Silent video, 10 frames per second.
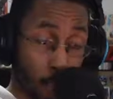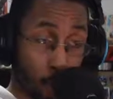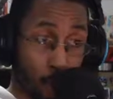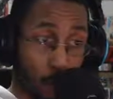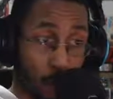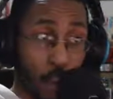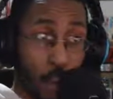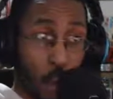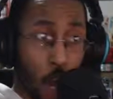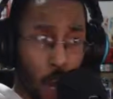a
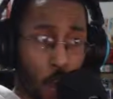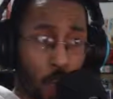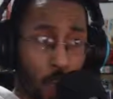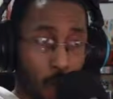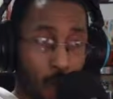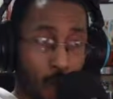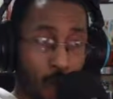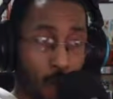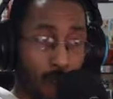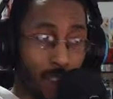okay. We're
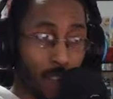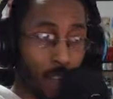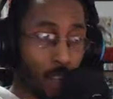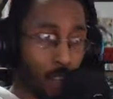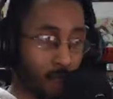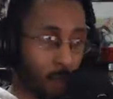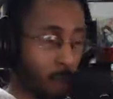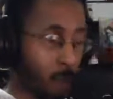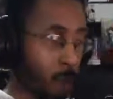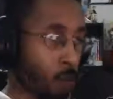gonna
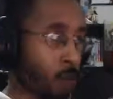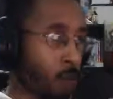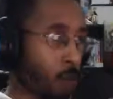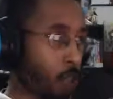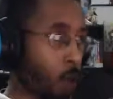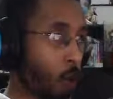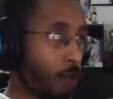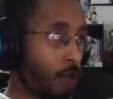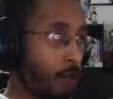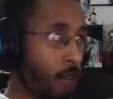go
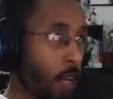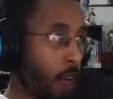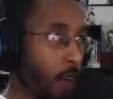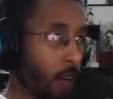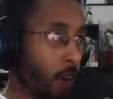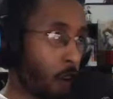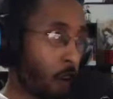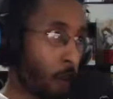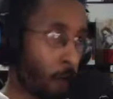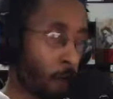in the vein
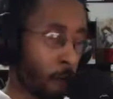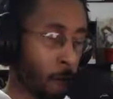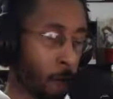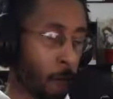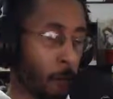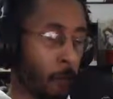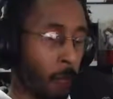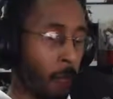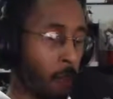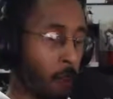of
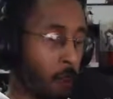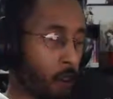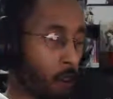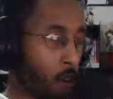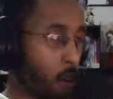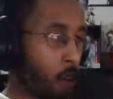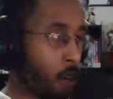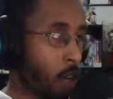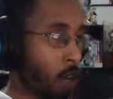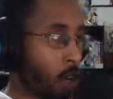
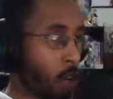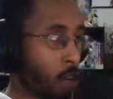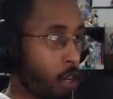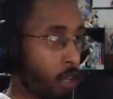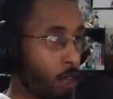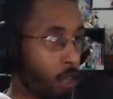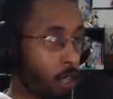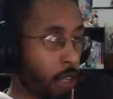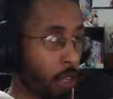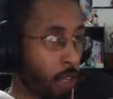what Nintendo
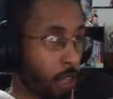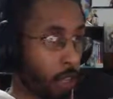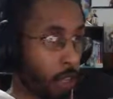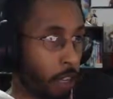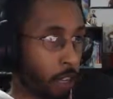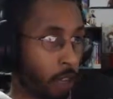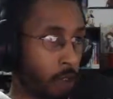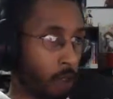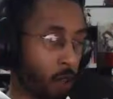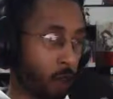did
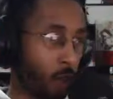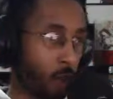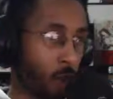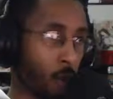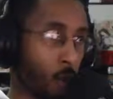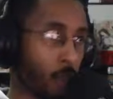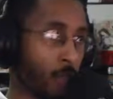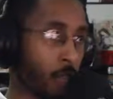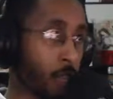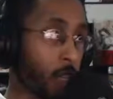and what
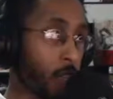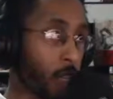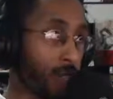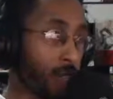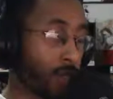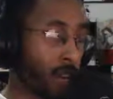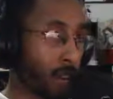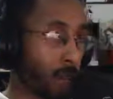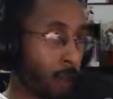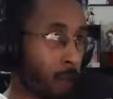Sega licensed
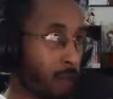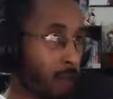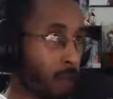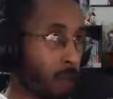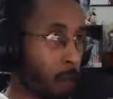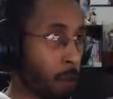another company to do,